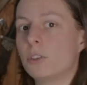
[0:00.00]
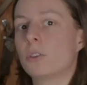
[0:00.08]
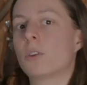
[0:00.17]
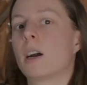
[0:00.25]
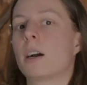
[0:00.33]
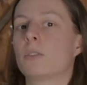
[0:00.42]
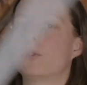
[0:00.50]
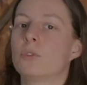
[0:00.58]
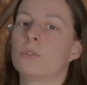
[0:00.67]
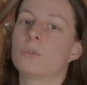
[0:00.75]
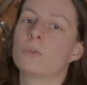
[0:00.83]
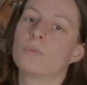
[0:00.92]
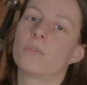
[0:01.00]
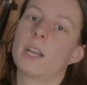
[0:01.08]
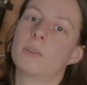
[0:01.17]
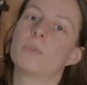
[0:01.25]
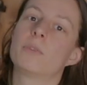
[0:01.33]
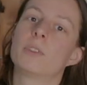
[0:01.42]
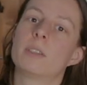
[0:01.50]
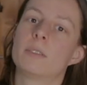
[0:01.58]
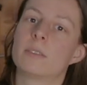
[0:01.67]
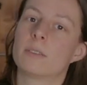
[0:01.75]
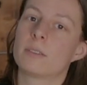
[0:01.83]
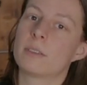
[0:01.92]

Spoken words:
you how to fight with this.